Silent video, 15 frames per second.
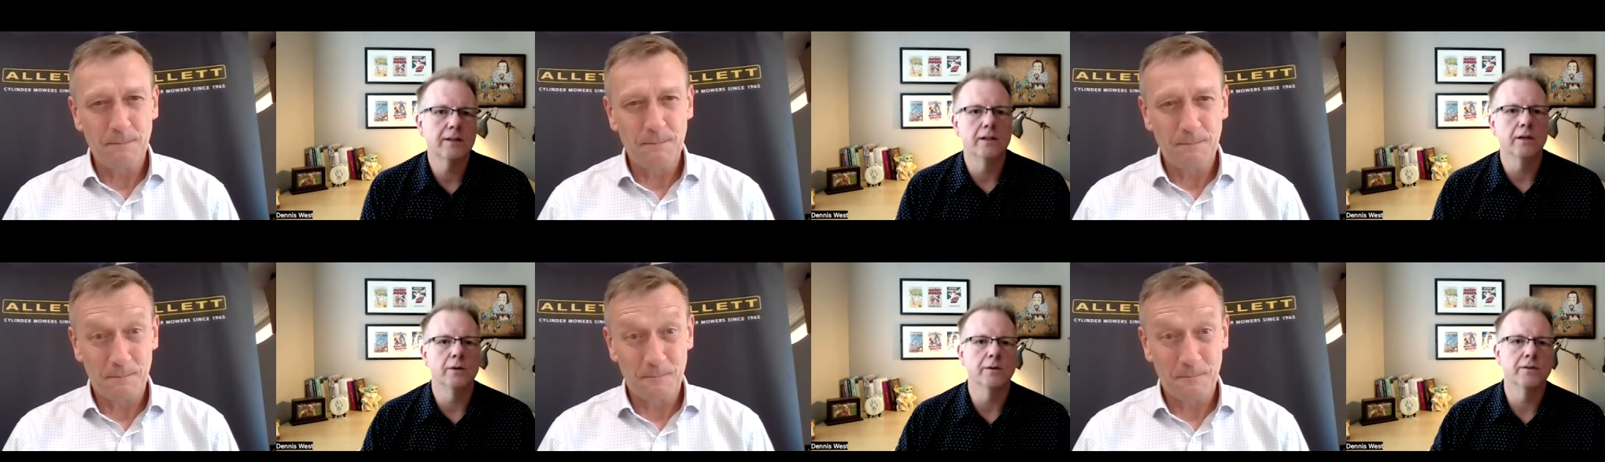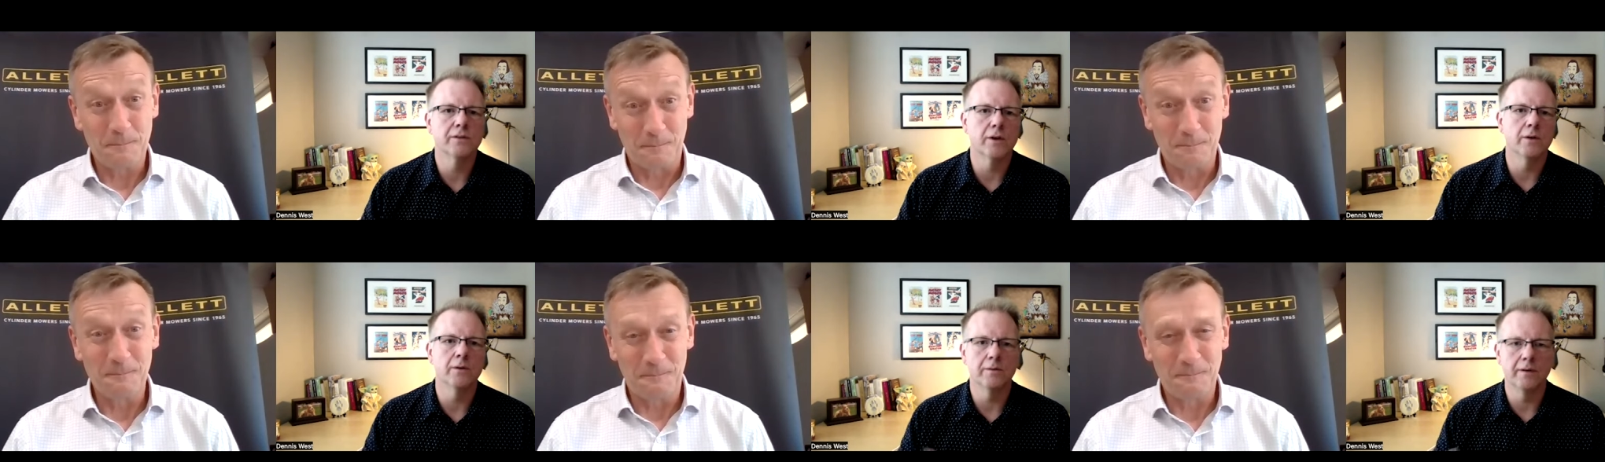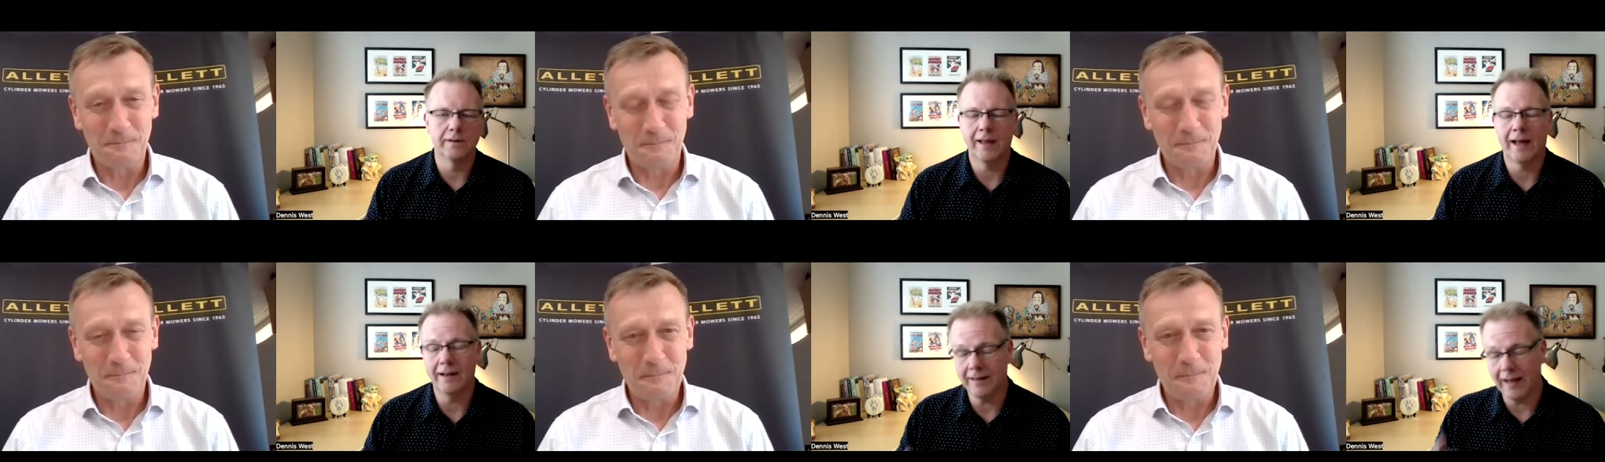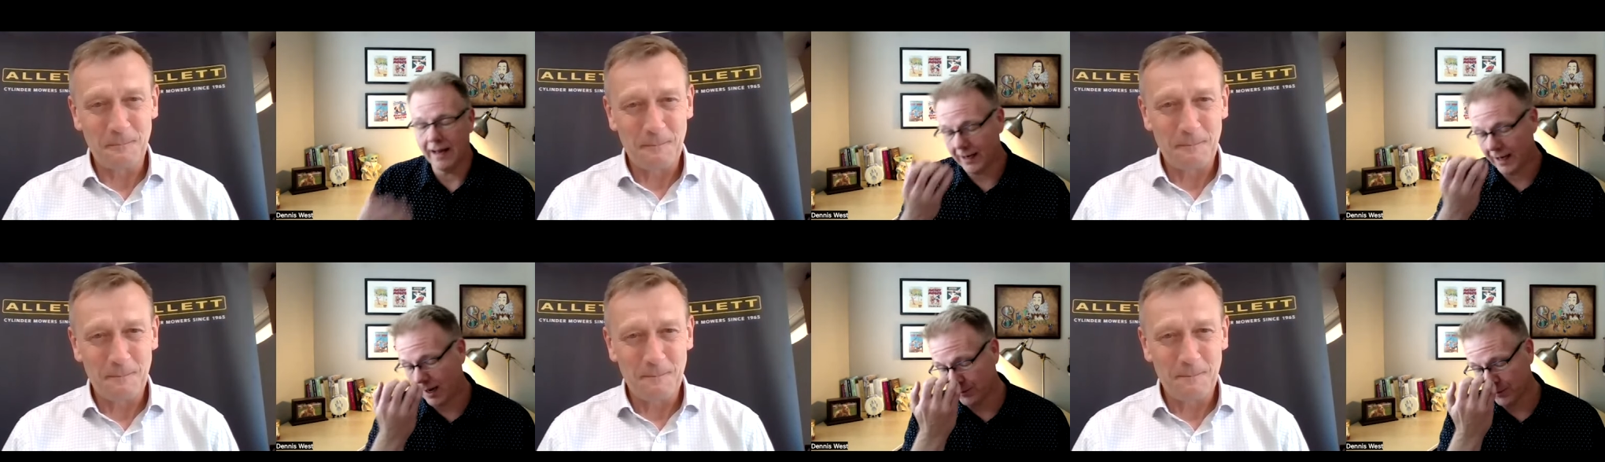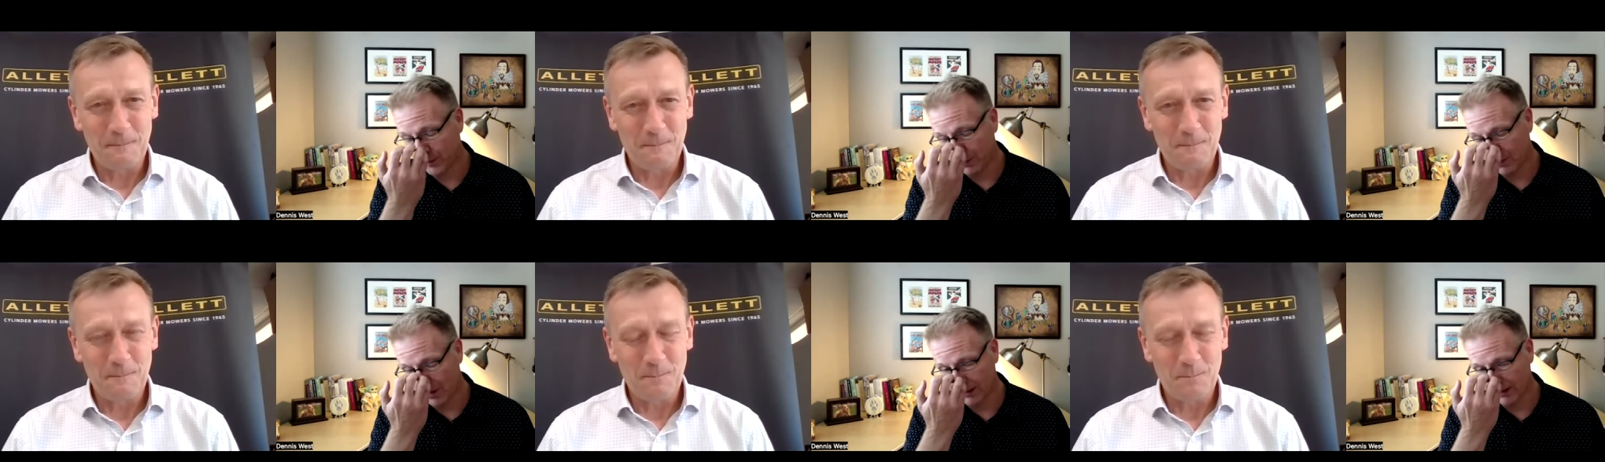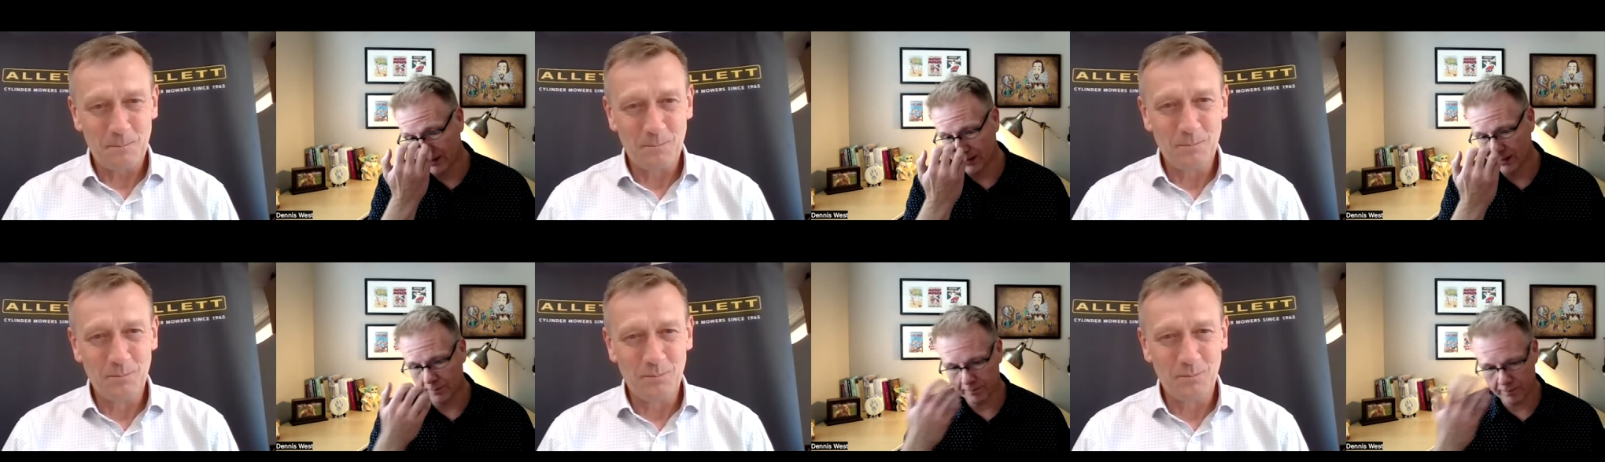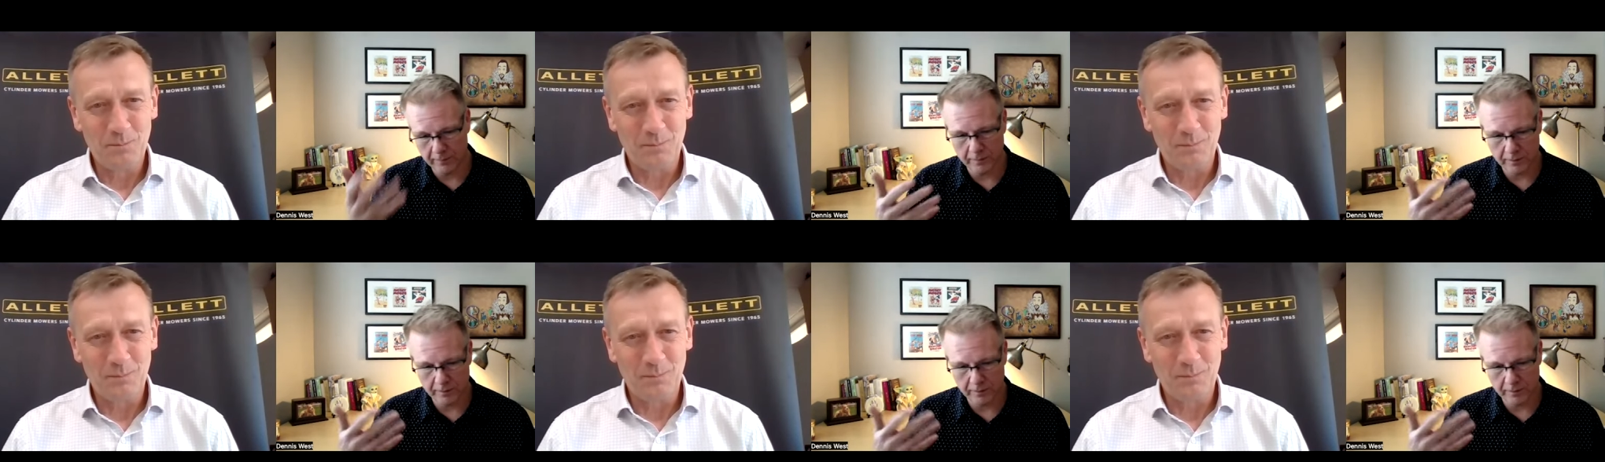Speaker 1: you know, and so that that kept me wanting to